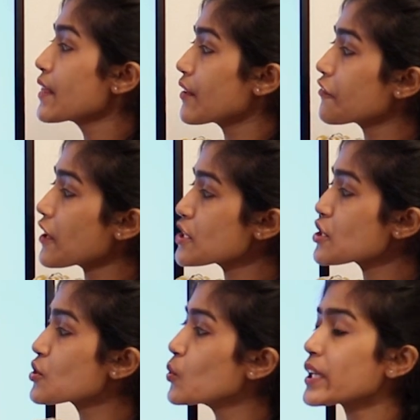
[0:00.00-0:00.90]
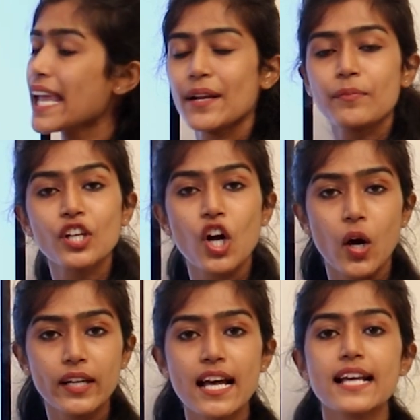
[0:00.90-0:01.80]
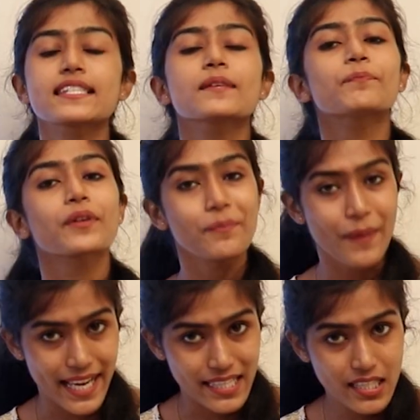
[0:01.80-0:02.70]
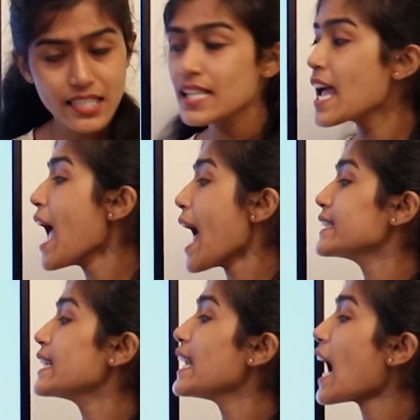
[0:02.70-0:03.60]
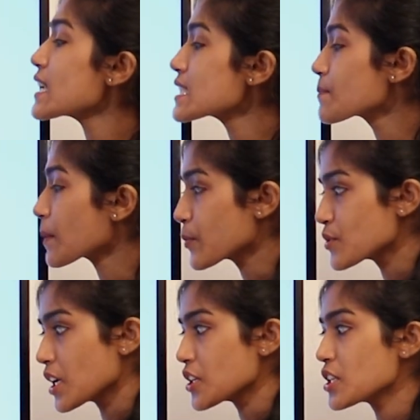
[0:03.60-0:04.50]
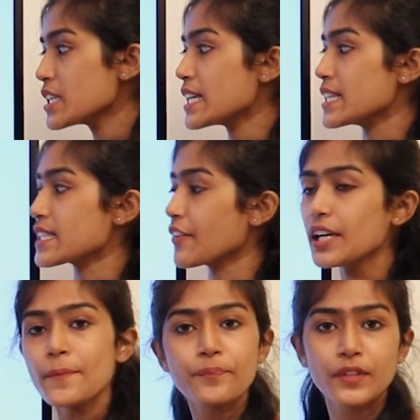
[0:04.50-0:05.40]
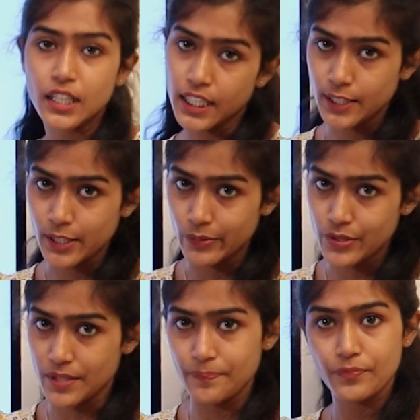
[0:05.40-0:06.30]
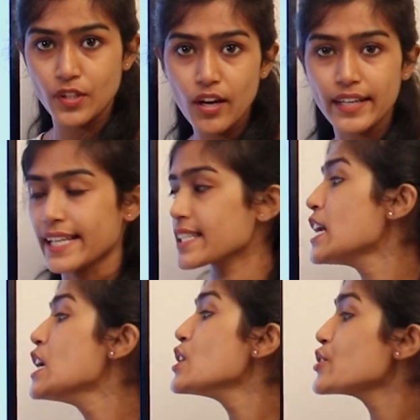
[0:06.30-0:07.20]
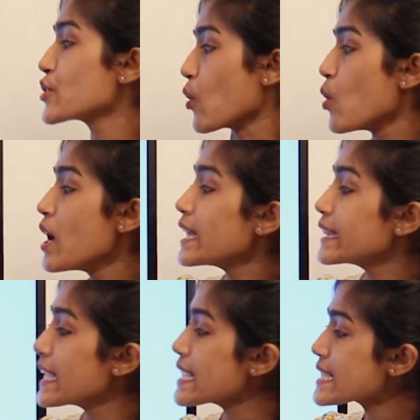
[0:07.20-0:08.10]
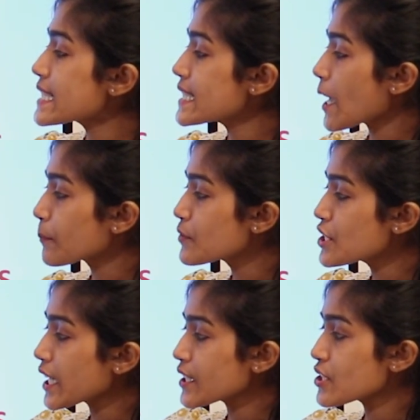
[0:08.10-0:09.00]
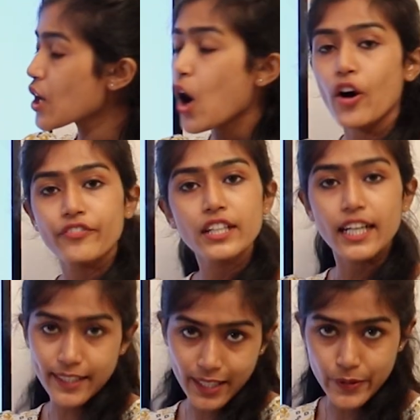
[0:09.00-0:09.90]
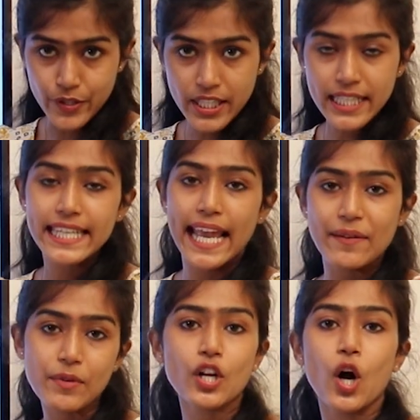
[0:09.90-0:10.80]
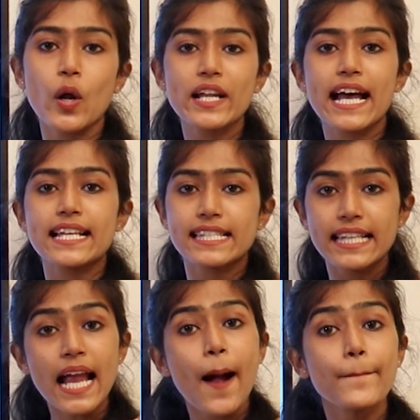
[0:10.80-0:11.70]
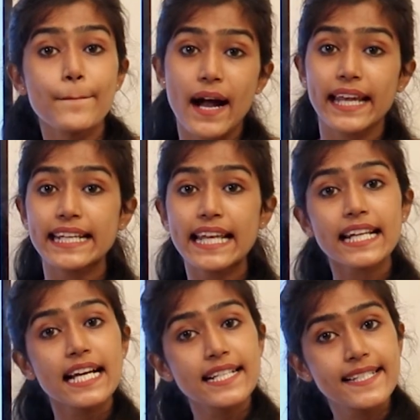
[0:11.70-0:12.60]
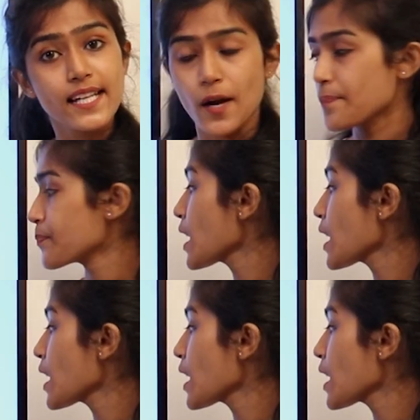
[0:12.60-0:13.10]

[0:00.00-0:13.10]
The first 2 can be called as the premises and the last preposition is our conclusion. Alright. So, the subject of the conclusion can be called as the minor term.